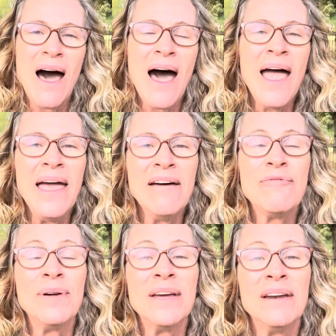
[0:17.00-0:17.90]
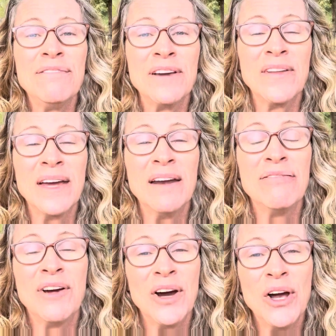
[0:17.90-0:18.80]
I have been feeling
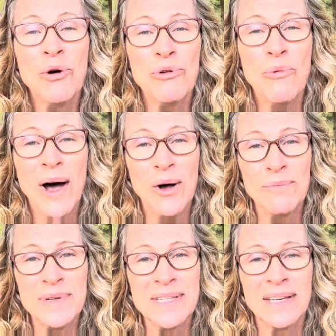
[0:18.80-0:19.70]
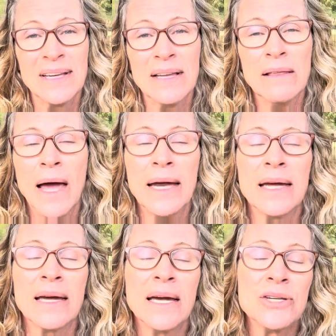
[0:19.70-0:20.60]
very overwhelmed, like
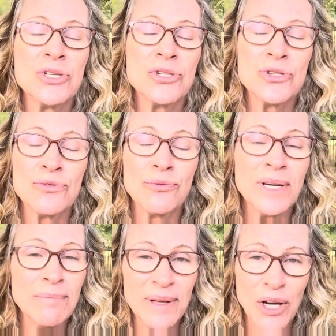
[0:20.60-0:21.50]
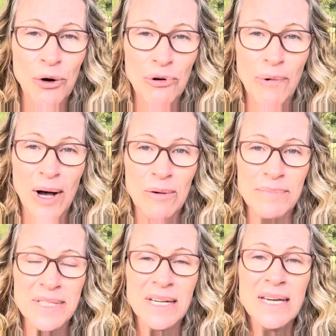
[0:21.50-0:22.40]
extremely
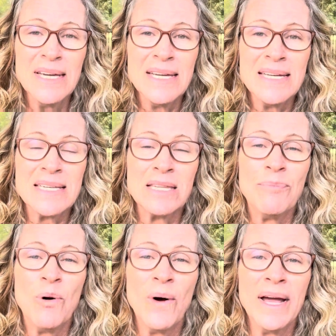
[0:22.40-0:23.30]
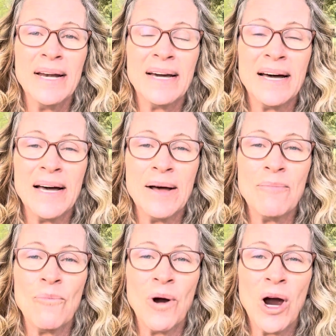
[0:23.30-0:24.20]
overwhelmed, to the point
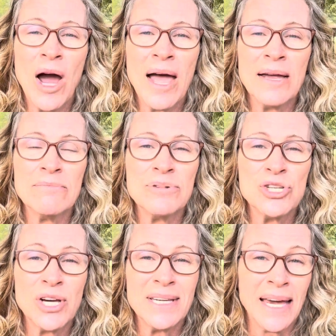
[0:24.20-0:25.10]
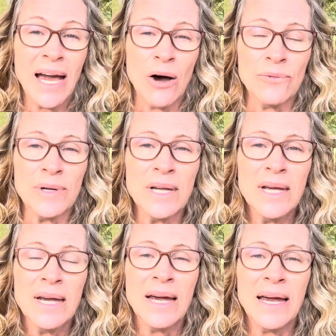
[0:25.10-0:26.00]
where I shut down
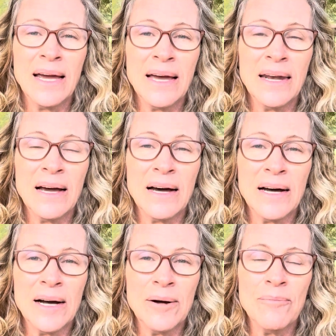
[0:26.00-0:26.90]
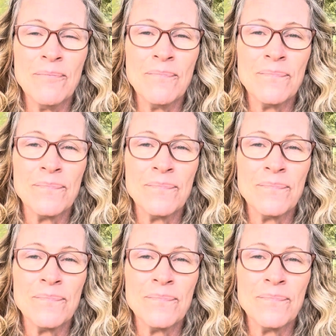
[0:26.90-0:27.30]
and